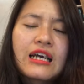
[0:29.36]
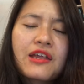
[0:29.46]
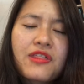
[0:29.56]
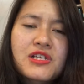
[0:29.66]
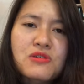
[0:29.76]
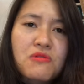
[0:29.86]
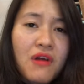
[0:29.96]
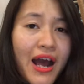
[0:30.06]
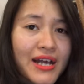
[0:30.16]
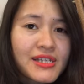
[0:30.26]
Is this
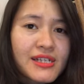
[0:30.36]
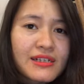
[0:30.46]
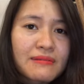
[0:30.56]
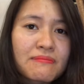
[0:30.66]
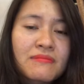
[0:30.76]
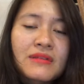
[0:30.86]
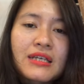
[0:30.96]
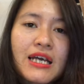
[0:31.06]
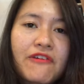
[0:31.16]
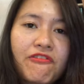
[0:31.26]
right
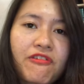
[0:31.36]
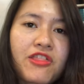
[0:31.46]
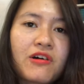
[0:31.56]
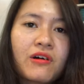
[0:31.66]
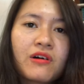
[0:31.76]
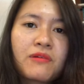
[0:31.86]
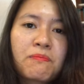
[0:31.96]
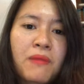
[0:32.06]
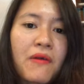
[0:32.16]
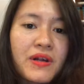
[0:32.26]
if the
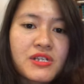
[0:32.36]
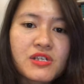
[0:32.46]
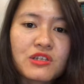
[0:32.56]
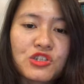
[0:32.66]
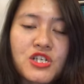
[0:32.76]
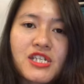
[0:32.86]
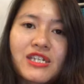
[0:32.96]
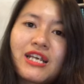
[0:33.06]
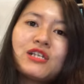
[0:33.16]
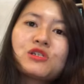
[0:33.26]
parents just
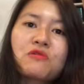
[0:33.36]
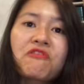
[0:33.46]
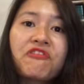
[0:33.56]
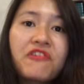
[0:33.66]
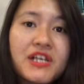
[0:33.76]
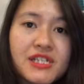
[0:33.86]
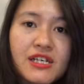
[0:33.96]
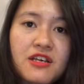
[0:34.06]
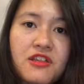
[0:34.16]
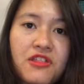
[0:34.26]
need to feed
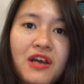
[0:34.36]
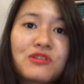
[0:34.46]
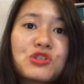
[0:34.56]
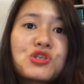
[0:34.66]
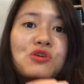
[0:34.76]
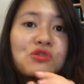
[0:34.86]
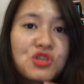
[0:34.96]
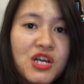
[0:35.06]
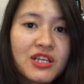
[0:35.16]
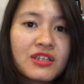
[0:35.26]
their
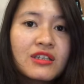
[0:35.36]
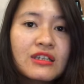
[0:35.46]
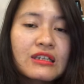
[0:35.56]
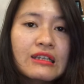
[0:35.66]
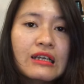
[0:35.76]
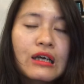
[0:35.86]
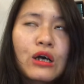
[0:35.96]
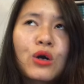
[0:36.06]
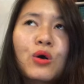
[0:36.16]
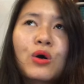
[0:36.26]
children
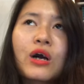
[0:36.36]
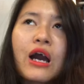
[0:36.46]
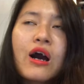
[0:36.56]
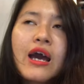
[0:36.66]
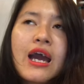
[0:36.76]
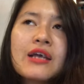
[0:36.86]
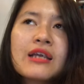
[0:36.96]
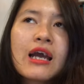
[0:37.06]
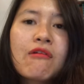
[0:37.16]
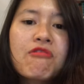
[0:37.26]
and
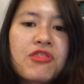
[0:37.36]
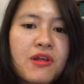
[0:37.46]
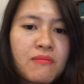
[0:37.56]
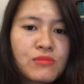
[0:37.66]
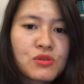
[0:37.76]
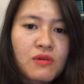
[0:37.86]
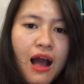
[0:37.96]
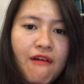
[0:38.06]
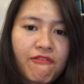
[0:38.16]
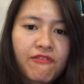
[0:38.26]
help them to
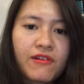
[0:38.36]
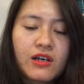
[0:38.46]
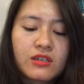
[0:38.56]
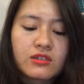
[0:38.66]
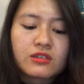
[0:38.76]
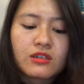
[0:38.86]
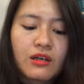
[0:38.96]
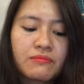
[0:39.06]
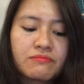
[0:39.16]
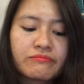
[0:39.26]
have a,
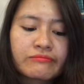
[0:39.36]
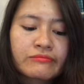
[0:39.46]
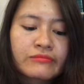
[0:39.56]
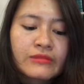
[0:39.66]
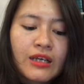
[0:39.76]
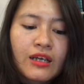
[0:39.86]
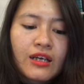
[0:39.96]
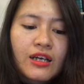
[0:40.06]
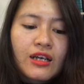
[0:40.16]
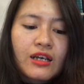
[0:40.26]
um,
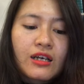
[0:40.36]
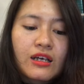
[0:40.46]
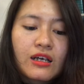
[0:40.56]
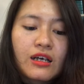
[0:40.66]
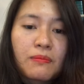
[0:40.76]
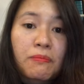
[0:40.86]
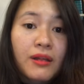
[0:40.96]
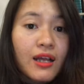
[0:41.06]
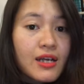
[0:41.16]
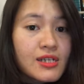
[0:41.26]
a
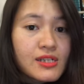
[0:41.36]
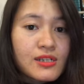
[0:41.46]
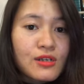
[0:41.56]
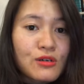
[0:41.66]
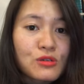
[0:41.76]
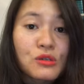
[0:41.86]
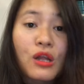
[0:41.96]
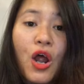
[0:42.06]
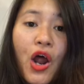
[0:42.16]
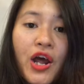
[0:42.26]
place to
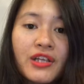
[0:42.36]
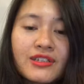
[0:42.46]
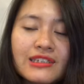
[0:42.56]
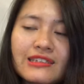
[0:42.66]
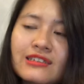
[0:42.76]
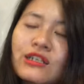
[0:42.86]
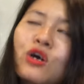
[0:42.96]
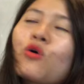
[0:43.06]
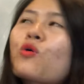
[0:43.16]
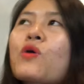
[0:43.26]
learn
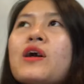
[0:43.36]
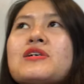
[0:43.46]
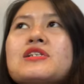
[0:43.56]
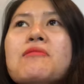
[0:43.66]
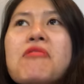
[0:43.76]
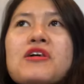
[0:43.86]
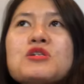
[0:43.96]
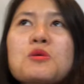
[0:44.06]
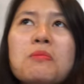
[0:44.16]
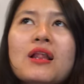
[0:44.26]
or something
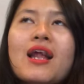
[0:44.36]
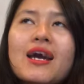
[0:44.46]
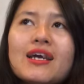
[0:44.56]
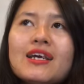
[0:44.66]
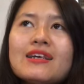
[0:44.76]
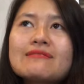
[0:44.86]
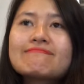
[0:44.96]
to play,